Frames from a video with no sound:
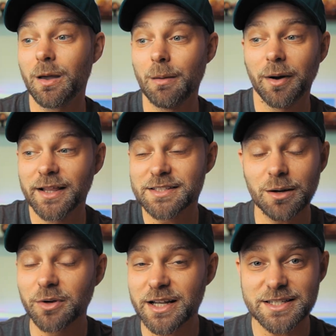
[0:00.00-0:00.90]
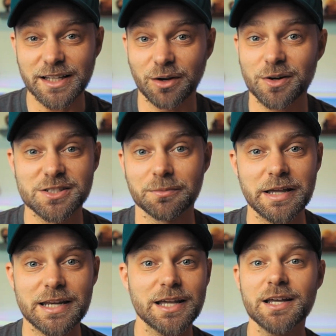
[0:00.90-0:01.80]
By the time we get to like
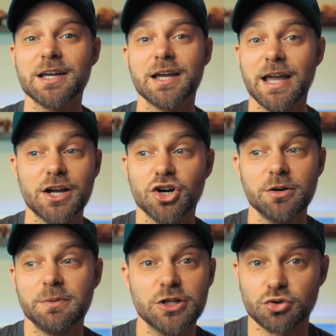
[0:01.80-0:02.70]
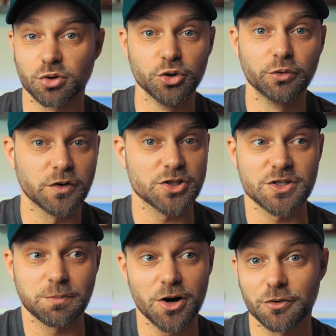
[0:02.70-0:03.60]
WrestleMania, it could be Drew
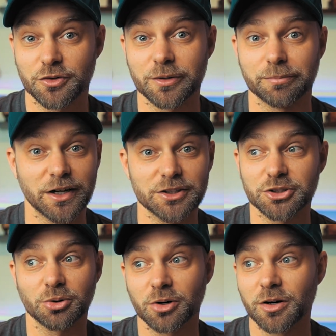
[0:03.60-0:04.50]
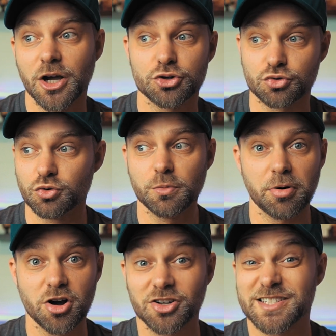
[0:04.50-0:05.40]
versus Punk for the belt, or Drew,
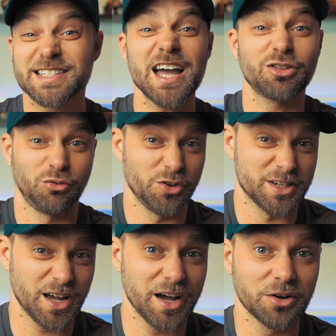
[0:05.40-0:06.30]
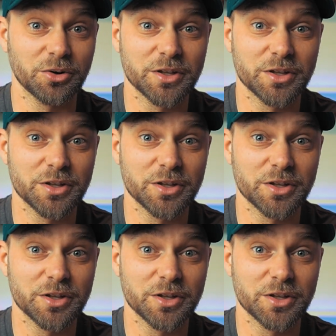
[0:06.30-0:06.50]
Punk, Seth for the title.